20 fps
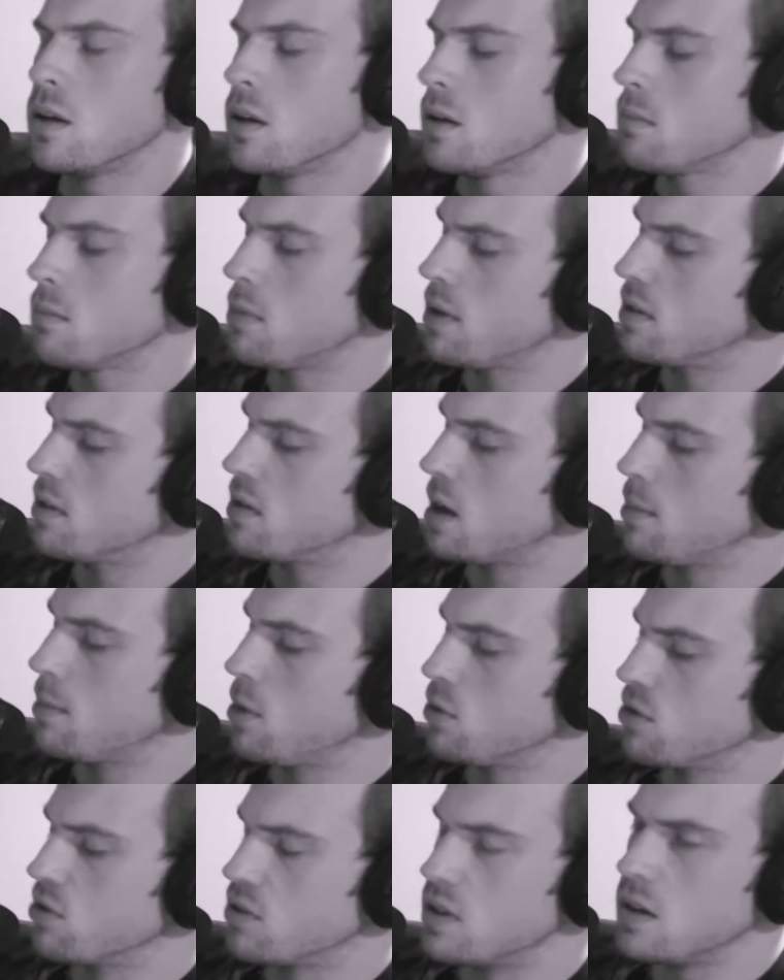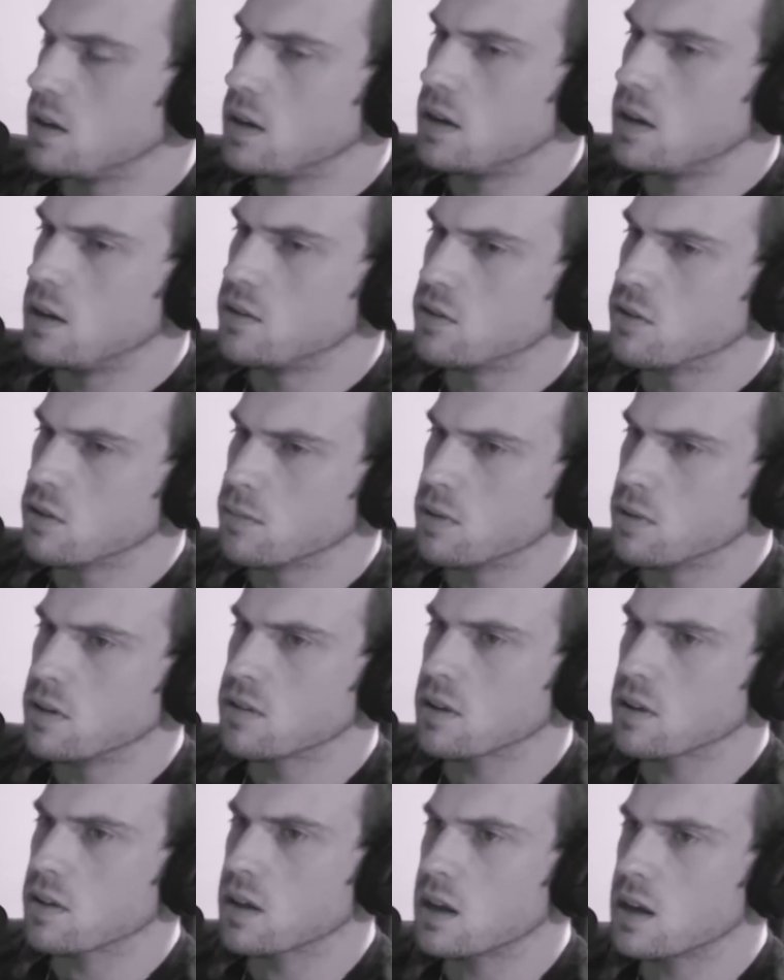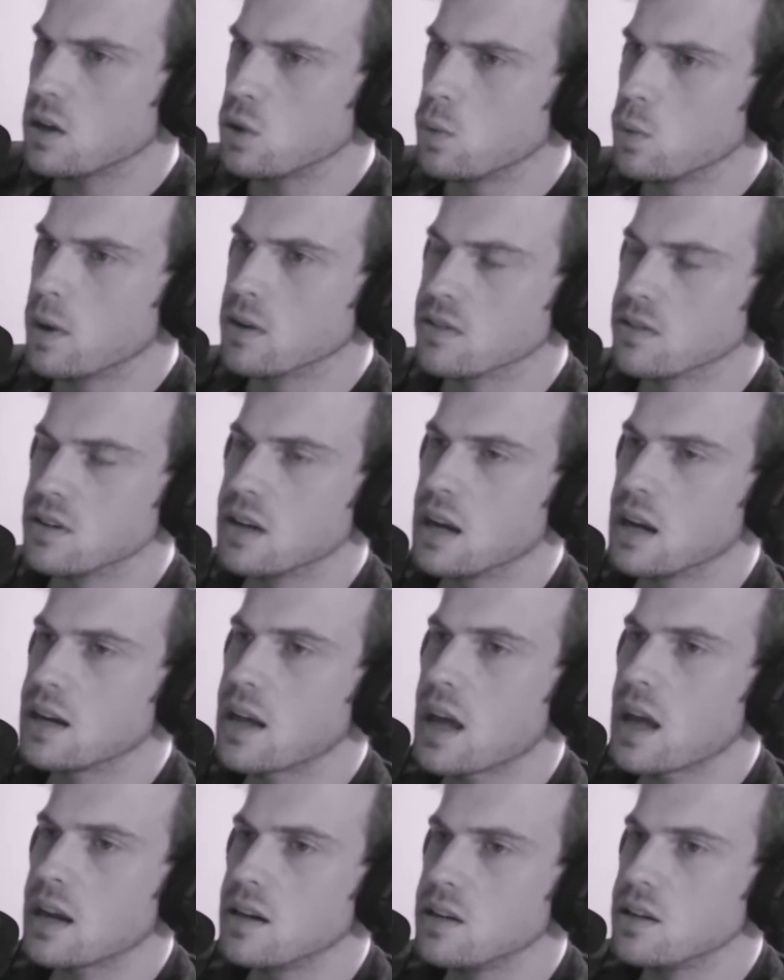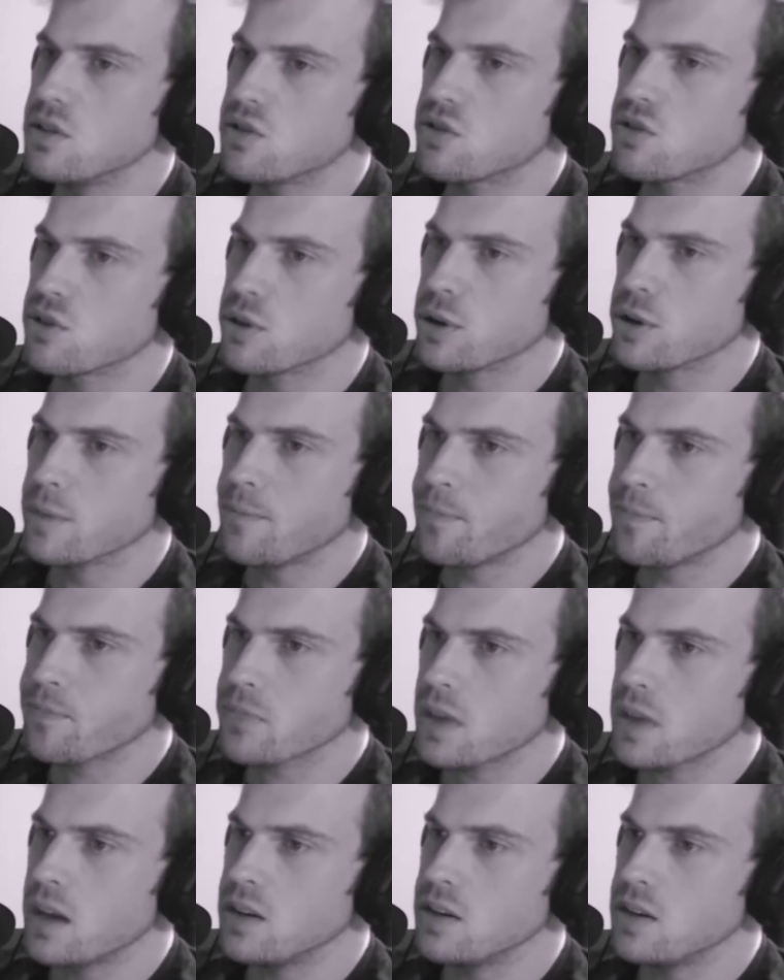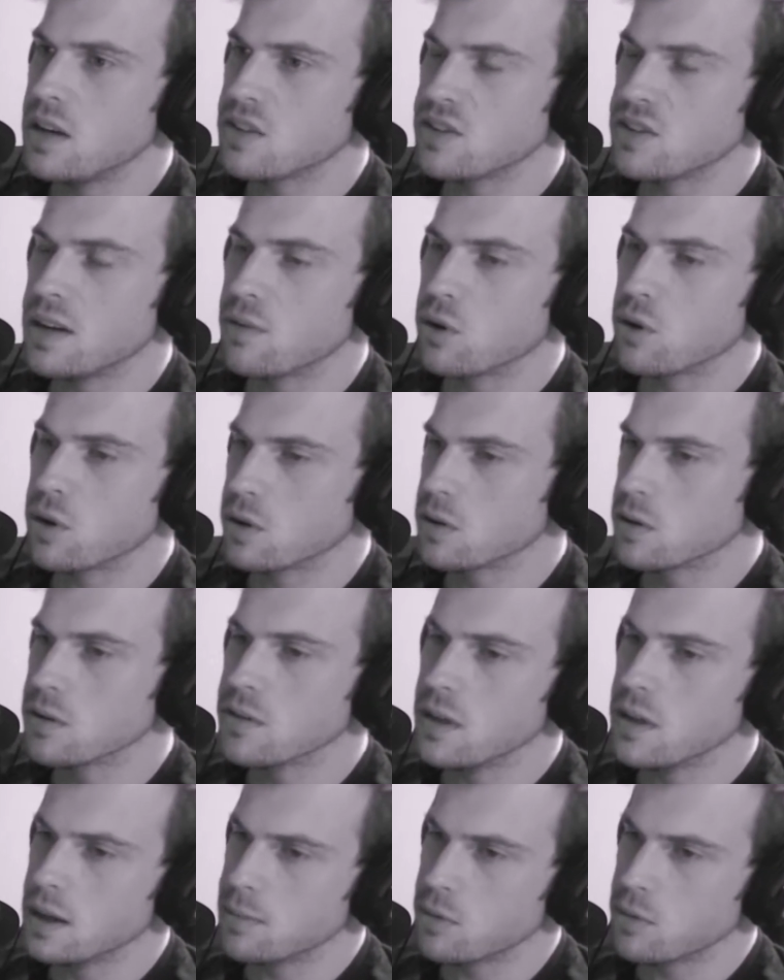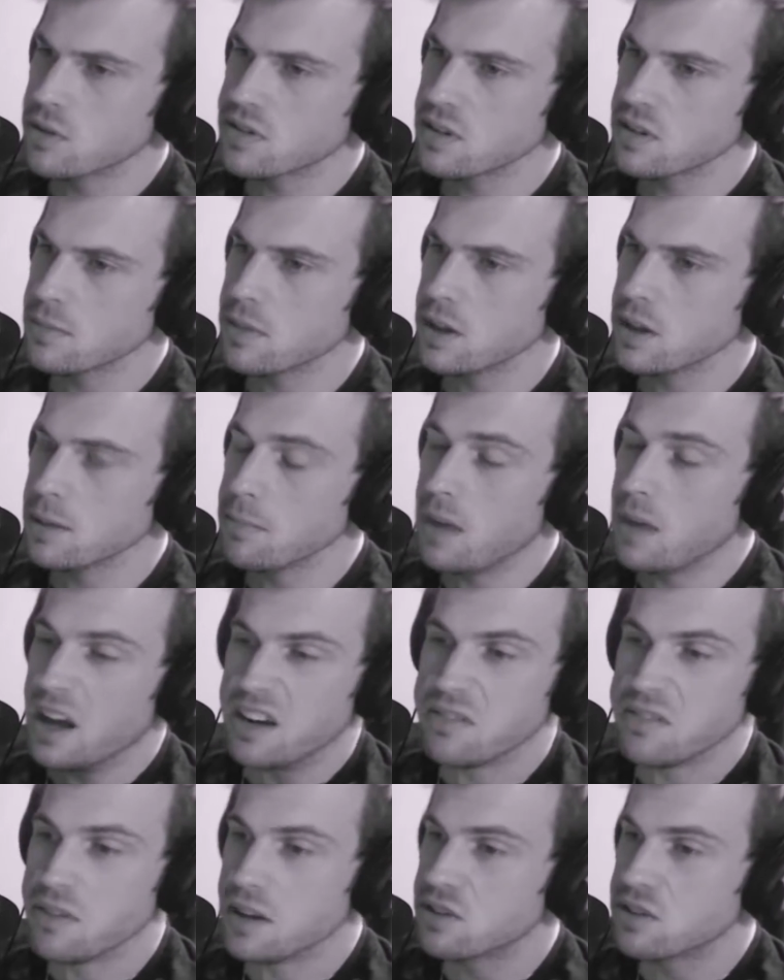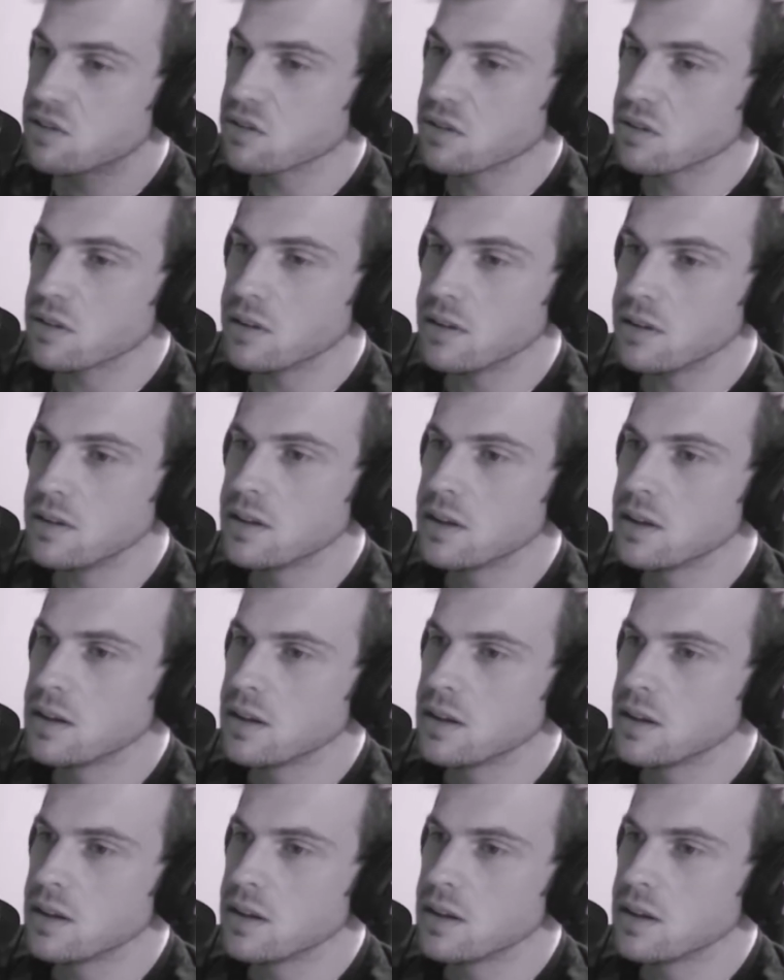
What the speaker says: by the time I was a teenager. But it's like the kid who wears a Dead Kennedys shirt and has never heard them or something might eventually,